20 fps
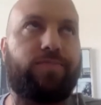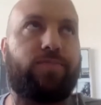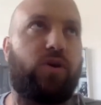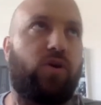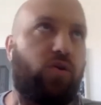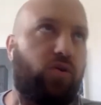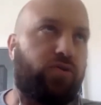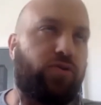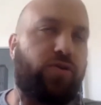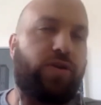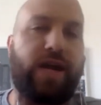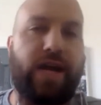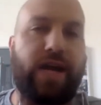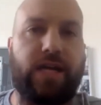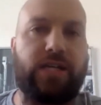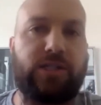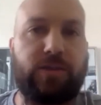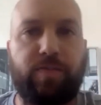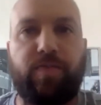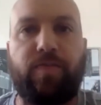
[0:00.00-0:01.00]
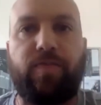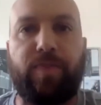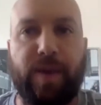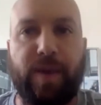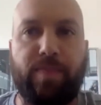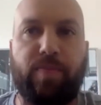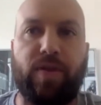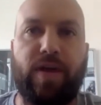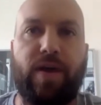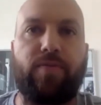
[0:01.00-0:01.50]
older age
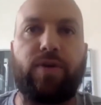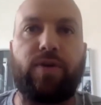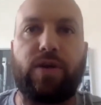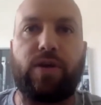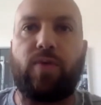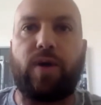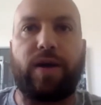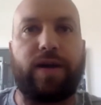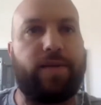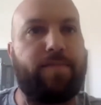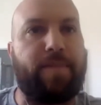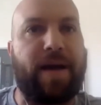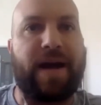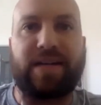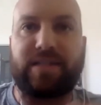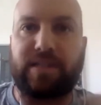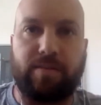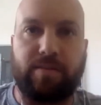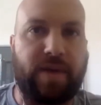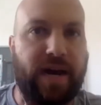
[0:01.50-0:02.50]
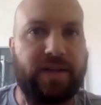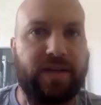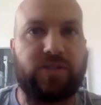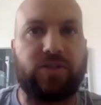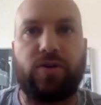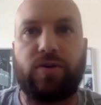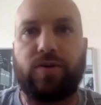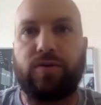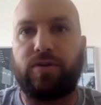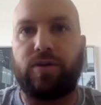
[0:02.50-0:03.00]
people that really want to maximize
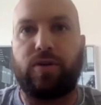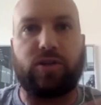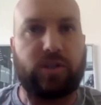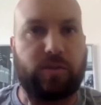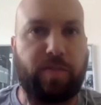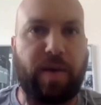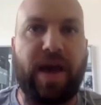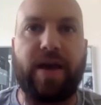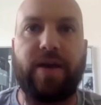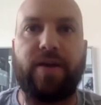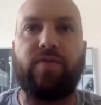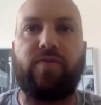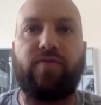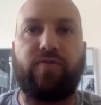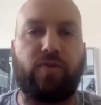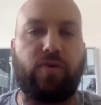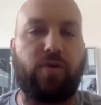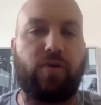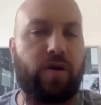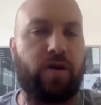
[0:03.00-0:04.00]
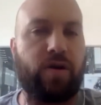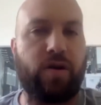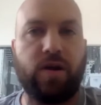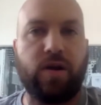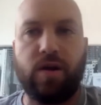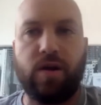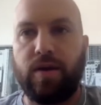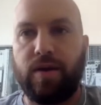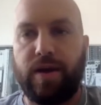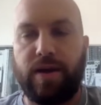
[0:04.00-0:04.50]
their spend for
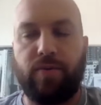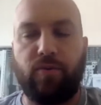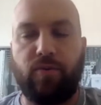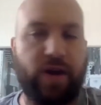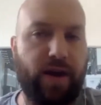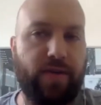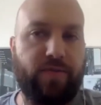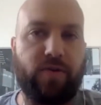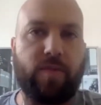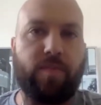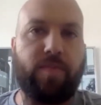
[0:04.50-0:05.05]
whatever.